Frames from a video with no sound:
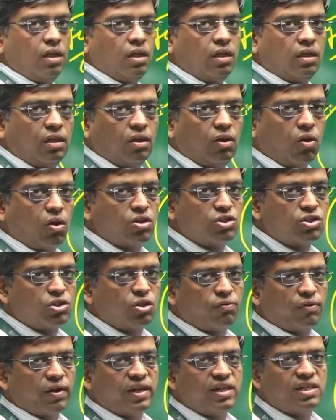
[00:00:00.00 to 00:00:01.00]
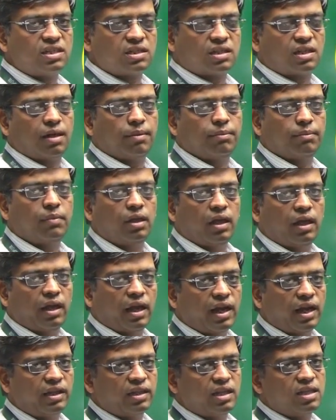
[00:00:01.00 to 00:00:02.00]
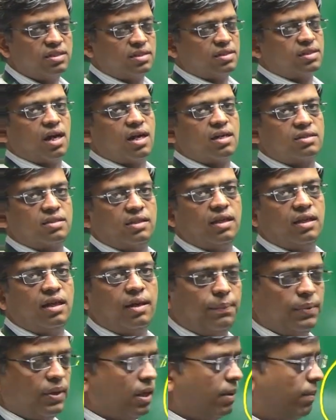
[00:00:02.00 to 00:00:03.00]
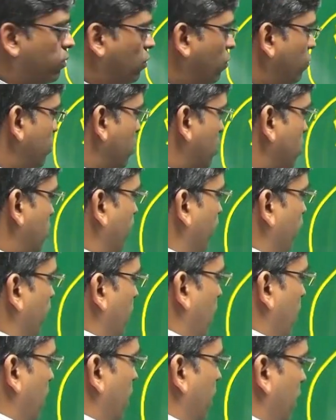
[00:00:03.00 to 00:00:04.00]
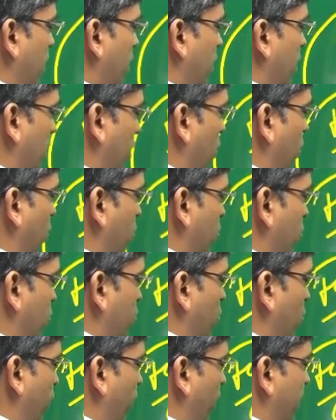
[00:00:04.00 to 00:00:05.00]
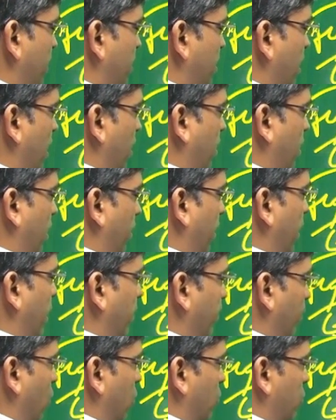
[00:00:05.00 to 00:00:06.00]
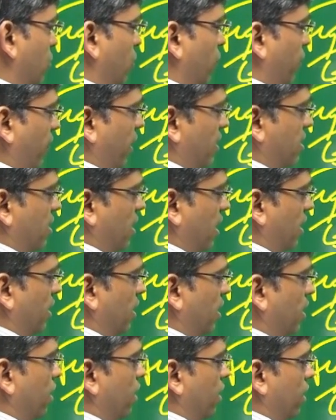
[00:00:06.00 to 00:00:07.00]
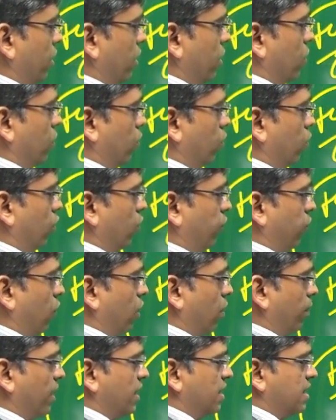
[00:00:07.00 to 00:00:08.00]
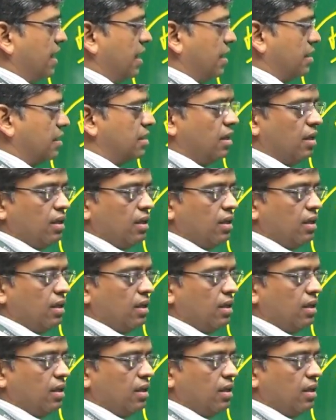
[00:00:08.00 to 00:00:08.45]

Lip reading: the osteophytes come and they start the repair process. Here the osteophytes are coming. Osteophytes are the new bone forming cells